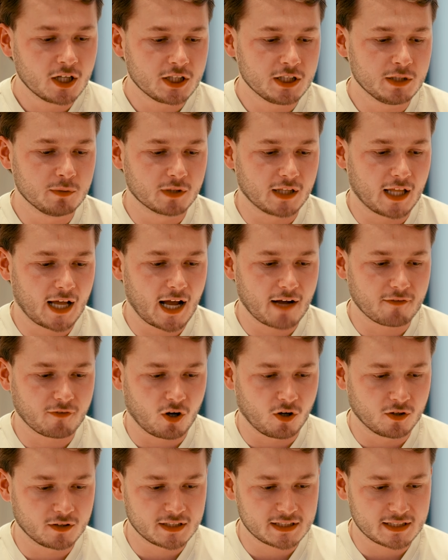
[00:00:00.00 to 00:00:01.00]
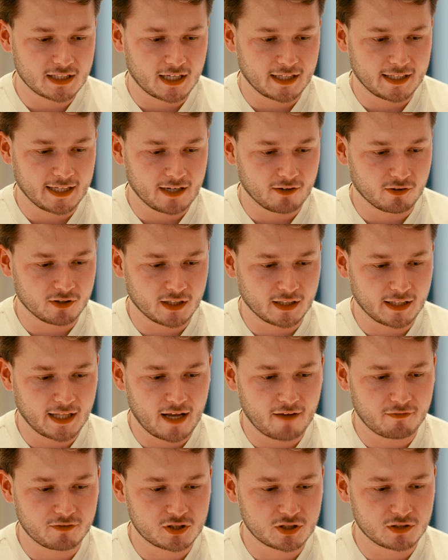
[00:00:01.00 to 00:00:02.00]
You will have on the side here on the
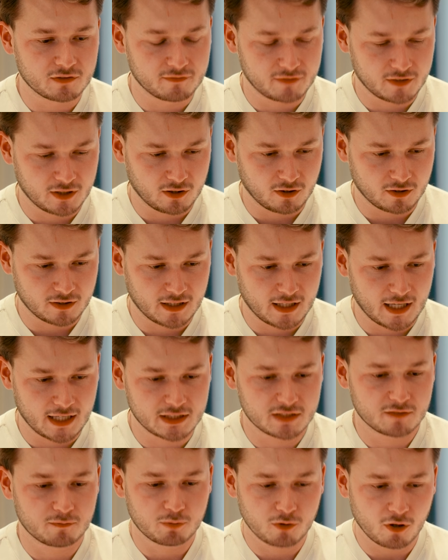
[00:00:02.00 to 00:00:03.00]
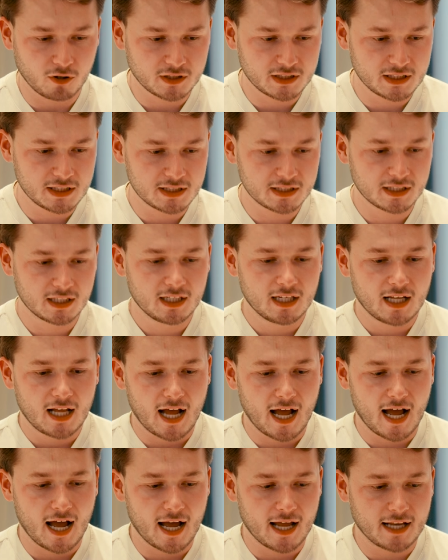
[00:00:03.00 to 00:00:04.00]
left something along the lines of proxies,
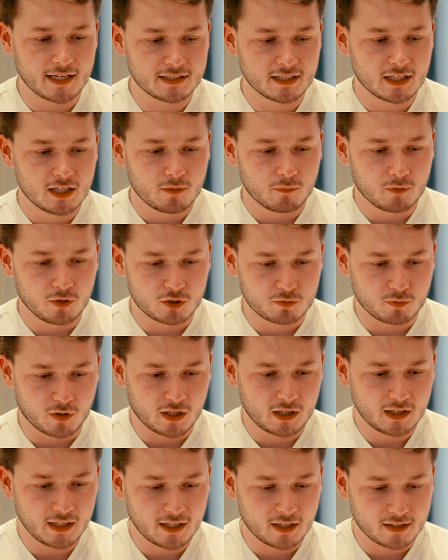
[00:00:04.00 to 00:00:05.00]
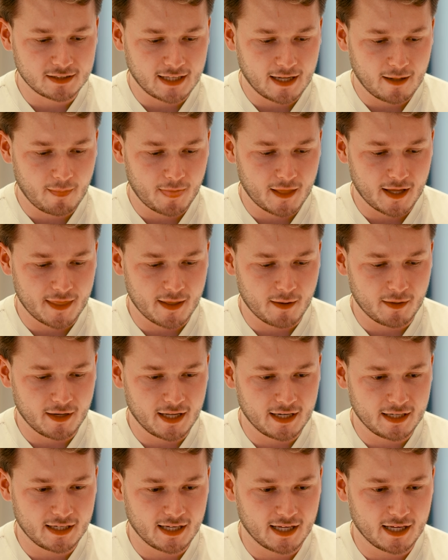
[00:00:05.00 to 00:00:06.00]
and we just want to click on that, and then
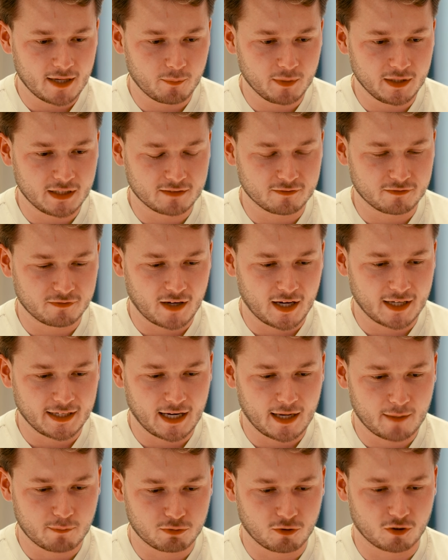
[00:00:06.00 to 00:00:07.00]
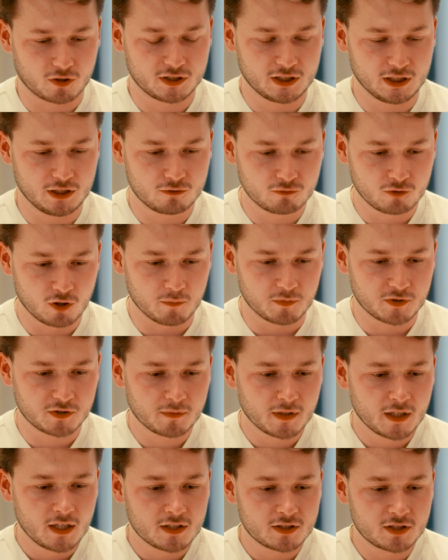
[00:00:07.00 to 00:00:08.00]
in here we can find our proxy groups.
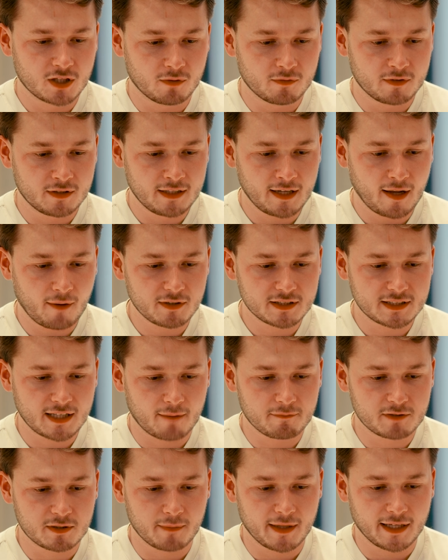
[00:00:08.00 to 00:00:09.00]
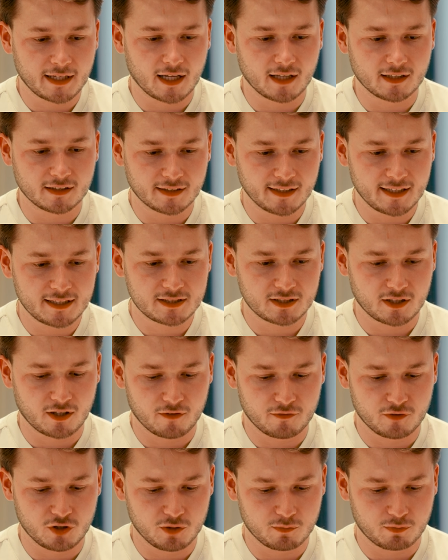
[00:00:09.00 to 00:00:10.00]
So now it's time to make a list
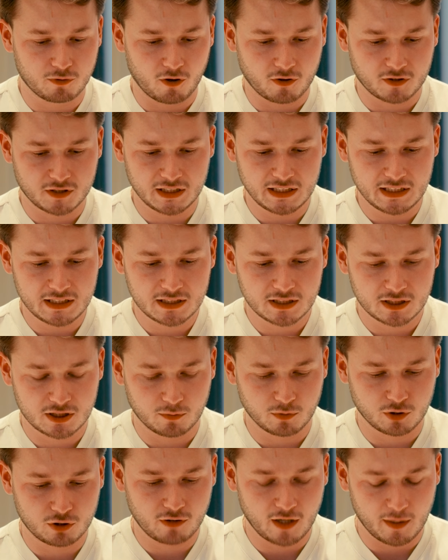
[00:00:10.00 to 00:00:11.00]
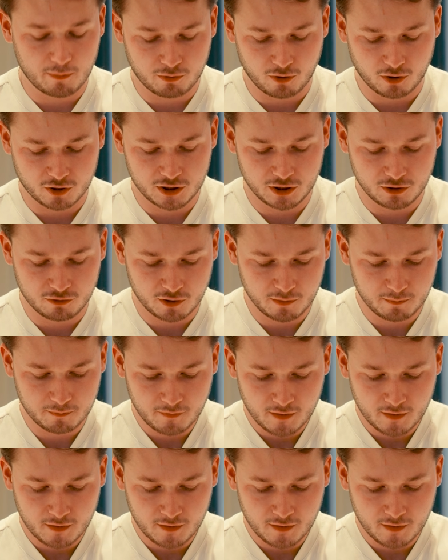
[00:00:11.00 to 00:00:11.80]
of new proxies. So we'll create a proxy group.